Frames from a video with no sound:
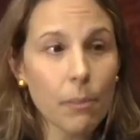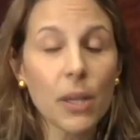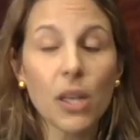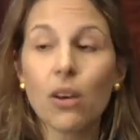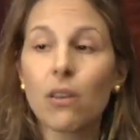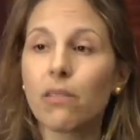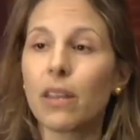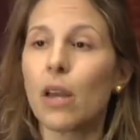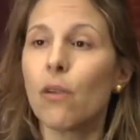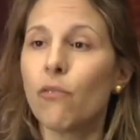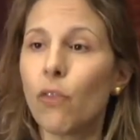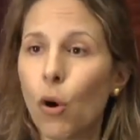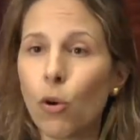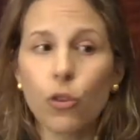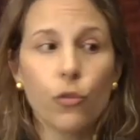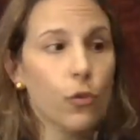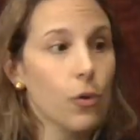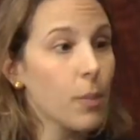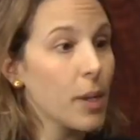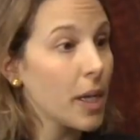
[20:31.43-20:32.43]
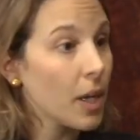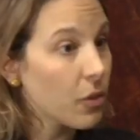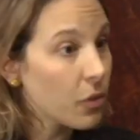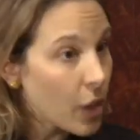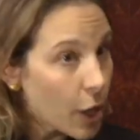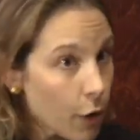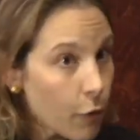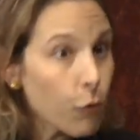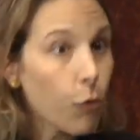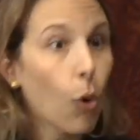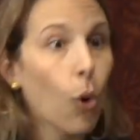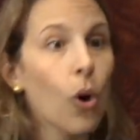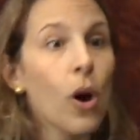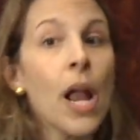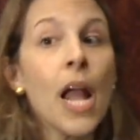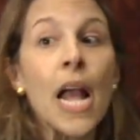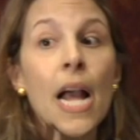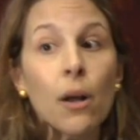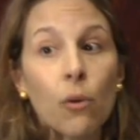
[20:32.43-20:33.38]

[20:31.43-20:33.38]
Because they vote for me, and therefore,